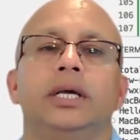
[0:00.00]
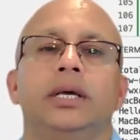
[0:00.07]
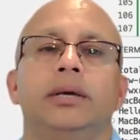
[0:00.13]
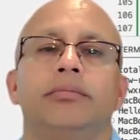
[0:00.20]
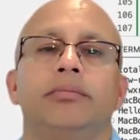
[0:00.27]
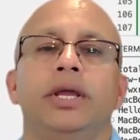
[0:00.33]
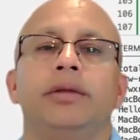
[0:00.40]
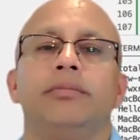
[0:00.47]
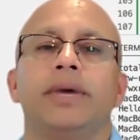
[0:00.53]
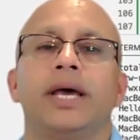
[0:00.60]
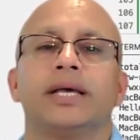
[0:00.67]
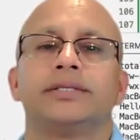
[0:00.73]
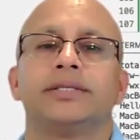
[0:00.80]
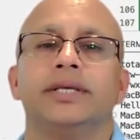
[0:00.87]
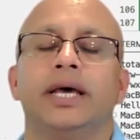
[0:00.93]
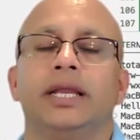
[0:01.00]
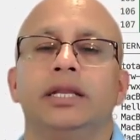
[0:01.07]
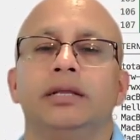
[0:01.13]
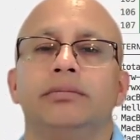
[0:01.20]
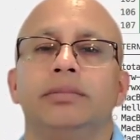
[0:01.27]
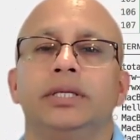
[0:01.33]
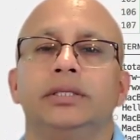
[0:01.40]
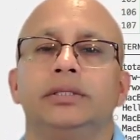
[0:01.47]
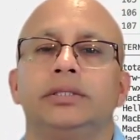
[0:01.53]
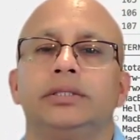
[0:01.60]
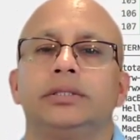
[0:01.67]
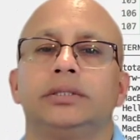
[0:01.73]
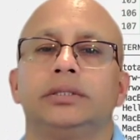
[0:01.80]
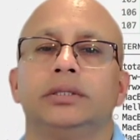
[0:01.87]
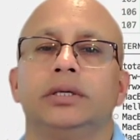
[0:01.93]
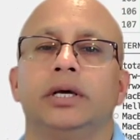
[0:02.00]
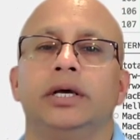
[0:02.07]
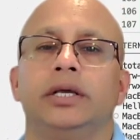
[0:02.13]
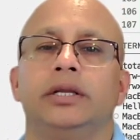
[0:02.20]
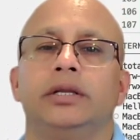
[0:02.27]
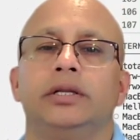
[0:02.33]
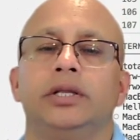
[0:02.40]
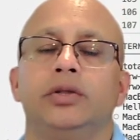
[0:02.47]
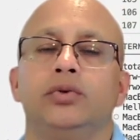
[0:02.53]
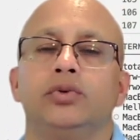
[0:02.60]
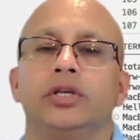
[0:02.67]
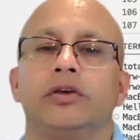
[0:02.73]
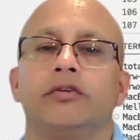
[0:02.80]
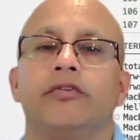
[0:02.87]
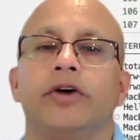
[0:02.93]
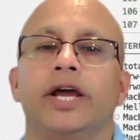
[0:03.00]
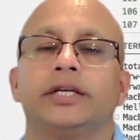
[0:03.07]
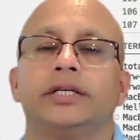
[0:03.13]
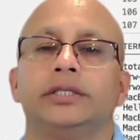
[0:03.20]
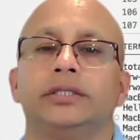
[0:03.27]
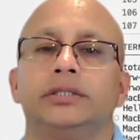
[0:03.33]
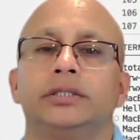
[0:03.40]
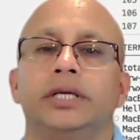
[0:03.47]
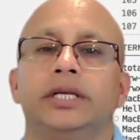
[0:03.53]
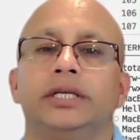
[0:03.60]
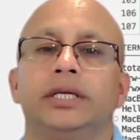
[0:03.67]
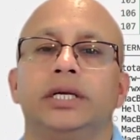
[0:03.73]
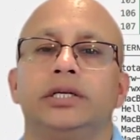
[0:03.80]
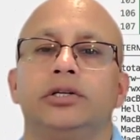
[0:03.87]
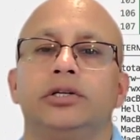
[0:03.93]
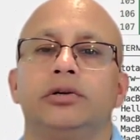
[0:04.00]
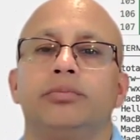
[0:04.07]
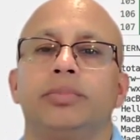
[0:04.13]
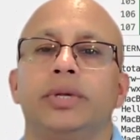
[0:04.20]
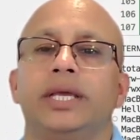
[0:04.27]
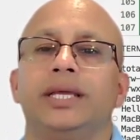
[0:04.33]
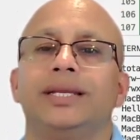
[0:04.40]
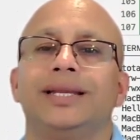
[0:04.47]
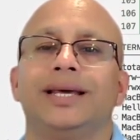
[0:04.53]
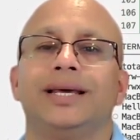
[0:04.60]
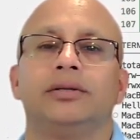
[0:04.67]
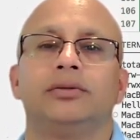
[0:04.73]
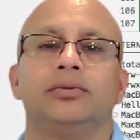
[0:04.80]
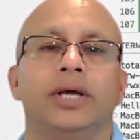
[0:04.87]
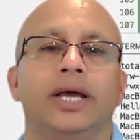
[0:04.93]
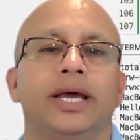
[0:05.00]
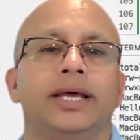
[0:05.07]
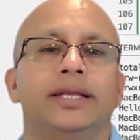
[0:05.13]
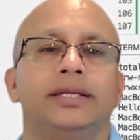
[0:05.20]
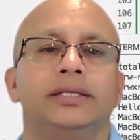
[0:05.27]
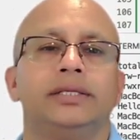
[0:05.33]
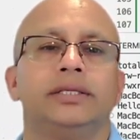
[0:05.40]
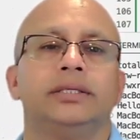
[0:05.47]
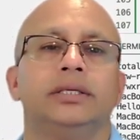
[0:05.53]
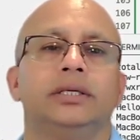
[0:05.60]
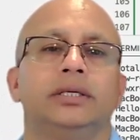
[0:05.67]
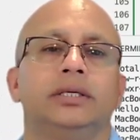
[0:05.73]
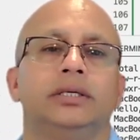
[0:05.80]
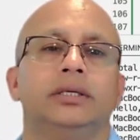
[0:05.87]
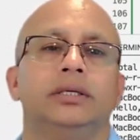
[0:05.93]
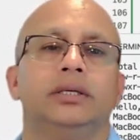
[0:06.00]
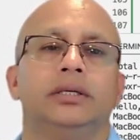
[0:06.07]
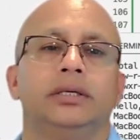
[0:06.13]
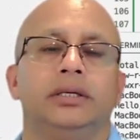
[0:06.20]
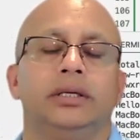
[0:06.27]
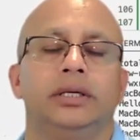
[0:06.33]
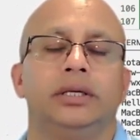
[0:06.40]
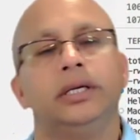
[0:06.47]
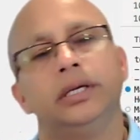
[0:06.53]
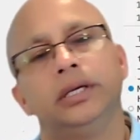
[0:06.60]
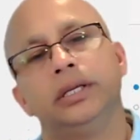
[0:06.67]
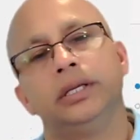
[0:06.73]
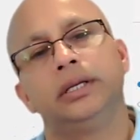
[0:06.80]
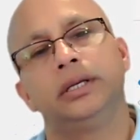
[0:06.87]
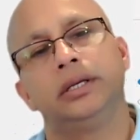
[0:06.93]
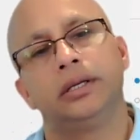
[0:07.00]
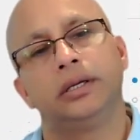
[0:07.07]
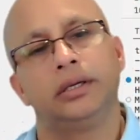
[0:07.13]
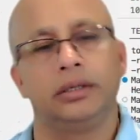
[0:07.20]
min max element and using vector iterator begin to end. And